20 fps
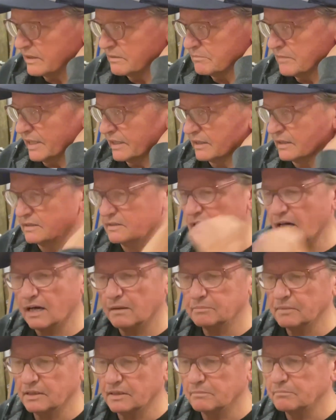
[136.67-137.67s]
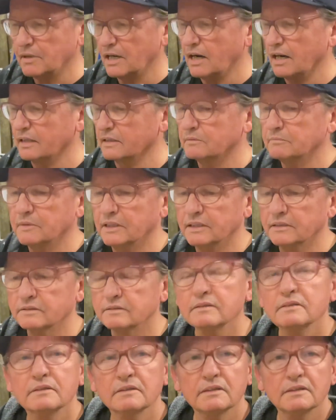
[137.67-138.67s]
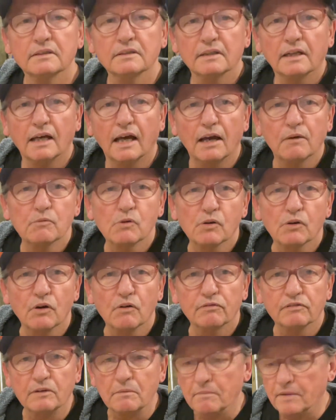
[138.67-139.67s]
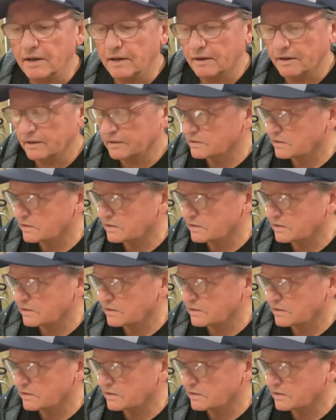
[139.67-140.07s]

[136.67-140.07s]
make a top and a bottom, and we'll go from there.